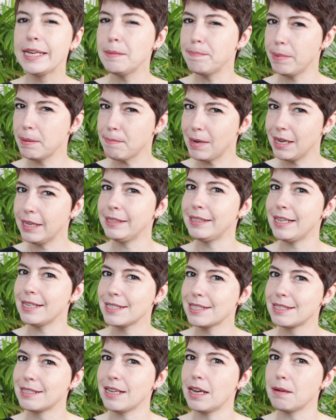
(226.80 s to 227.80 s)
Keep in mind
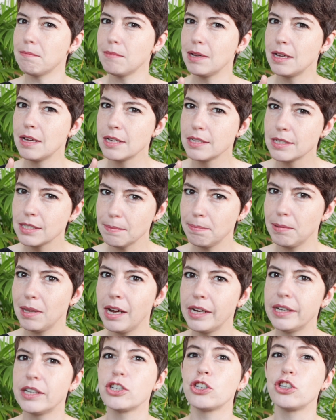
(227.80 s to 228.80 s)
that some
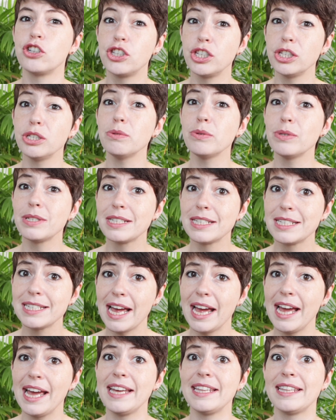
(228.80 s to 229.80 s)
suppliers do
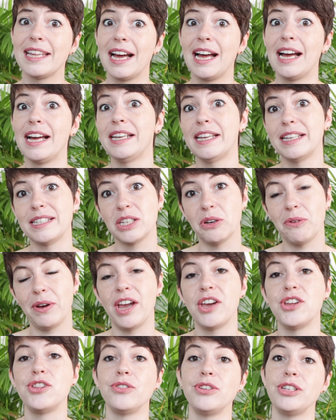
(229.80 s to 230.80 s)
say that it's
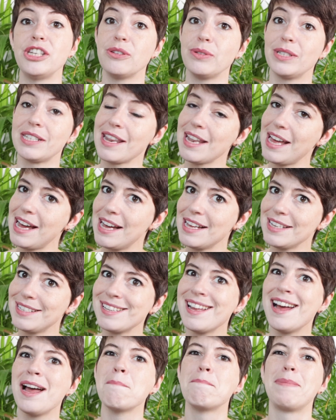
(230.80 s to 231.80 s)
okay to use
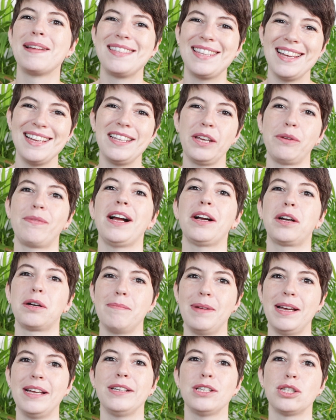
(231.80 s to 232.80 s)
less, but then they
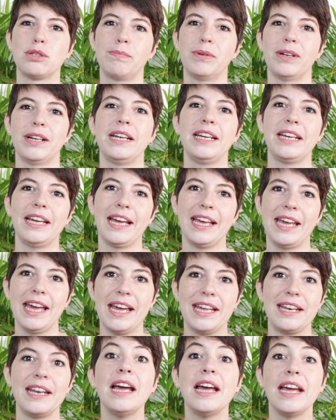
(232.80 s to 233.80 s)
recommend spraying
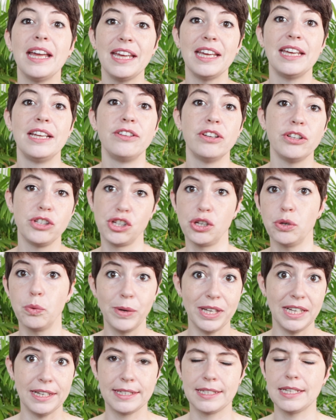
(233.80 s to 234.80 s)
again in 2
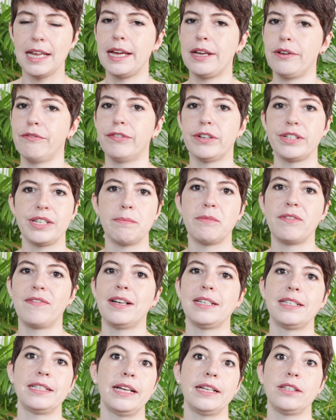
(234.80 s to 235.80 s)
weeks. And for some of
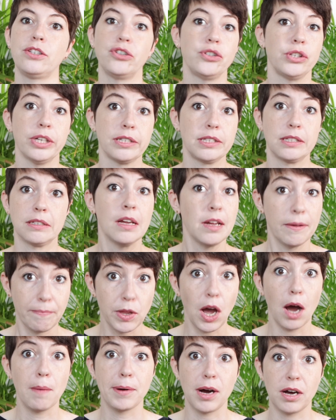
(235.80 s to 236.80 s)
us, that's just
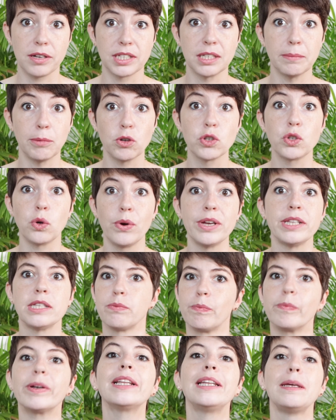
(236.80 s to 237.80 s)
not possible. So
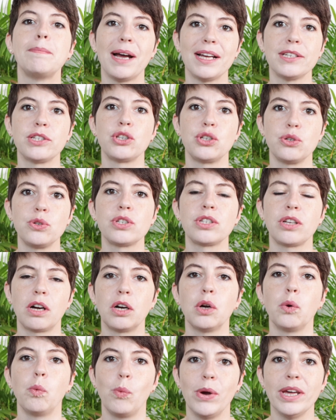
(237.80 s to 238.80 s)
it's really best to
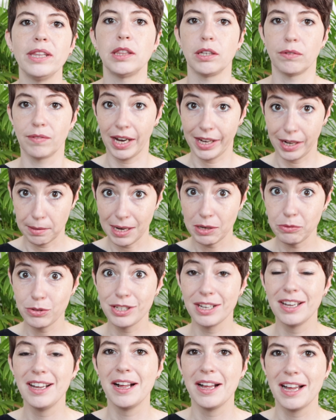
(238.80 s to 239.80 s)
start with the right
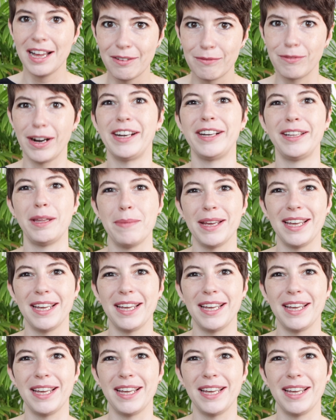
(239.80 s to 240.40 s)
amount right at the